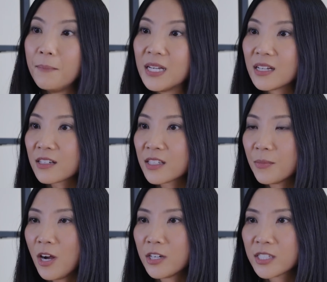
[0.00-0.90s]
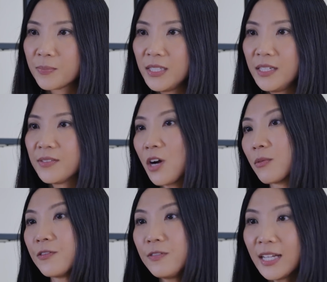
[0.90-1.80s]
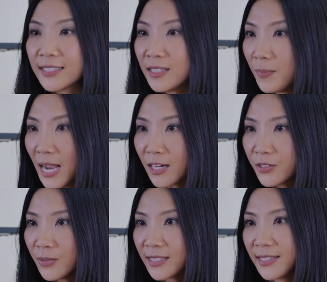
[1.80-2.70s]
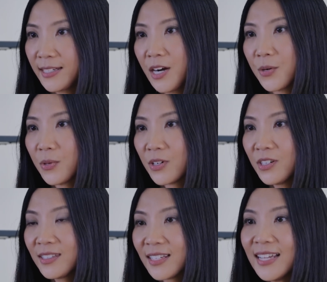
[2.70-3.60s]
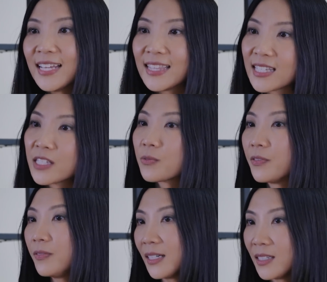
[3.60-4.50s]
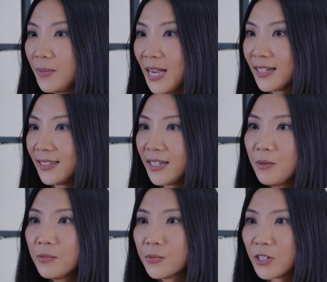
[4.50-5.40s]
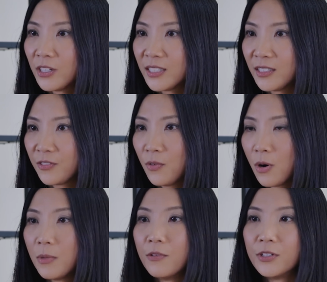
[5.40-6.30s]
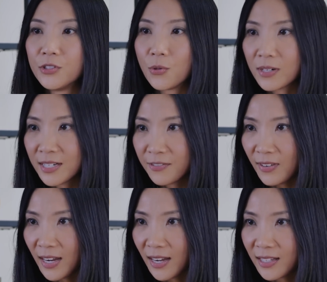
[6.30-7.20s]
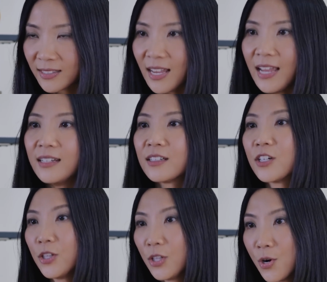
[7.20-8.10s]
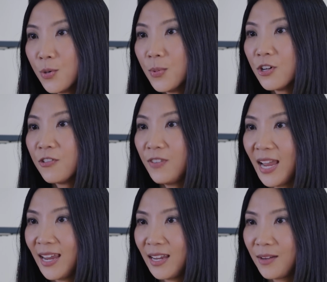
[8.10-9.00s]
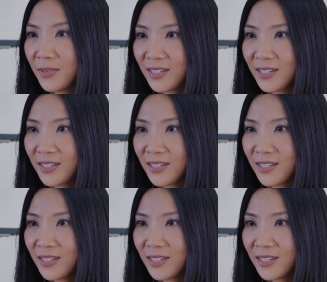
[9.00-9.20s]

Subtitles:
Because our subconscious beliefs are reflected back to us in our worlds, this is reflected back in Kim's world in the form of adoring fans and global fame.